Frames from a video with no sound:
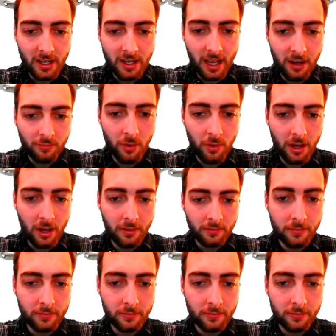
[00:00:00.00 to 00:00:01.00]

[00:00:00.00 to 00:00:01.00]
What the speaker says: -1,